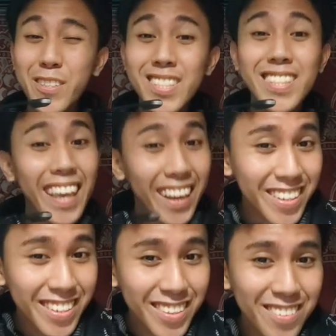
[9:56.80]

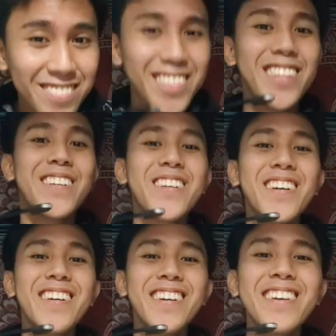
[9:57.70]
scared
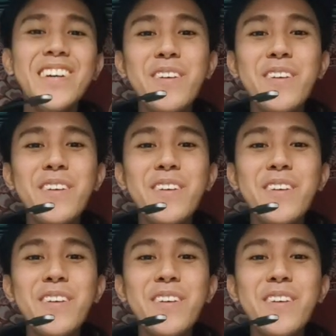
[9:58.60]
to